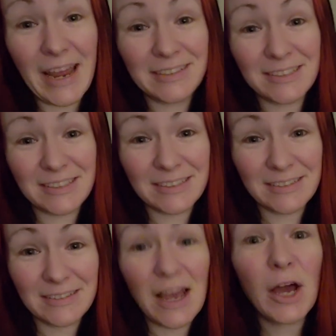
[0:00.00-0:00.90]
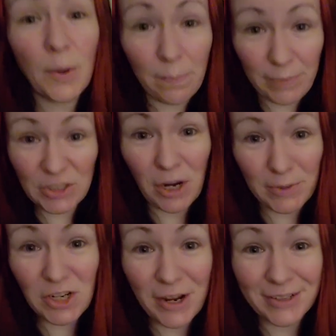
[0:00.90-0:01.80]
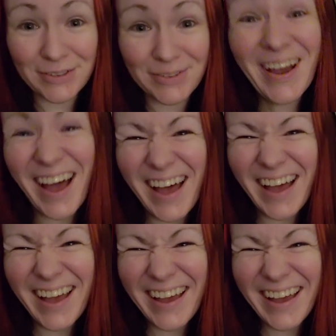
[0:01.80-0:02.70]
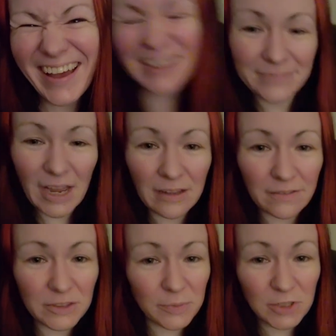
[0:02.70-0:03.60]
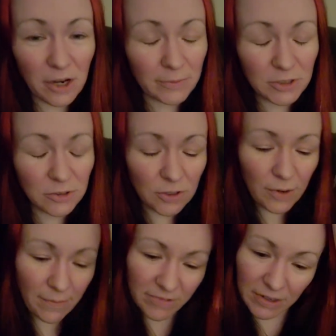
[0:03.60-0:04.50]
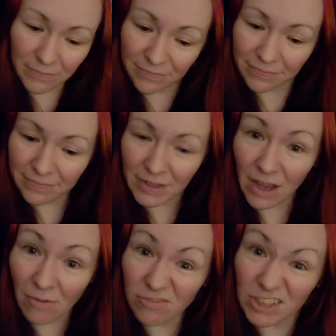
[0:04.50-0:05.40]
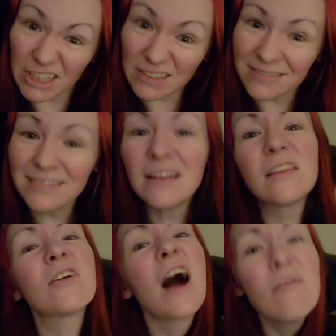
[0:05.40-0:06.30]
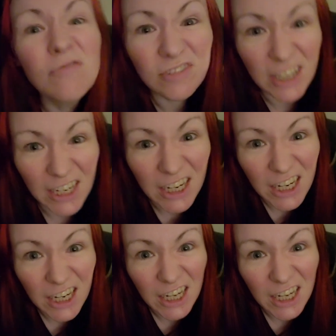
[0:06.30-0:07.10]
Hence, pajama talk. Ah, I love these pajamas. They're so comfy. Comfy? They're comfy.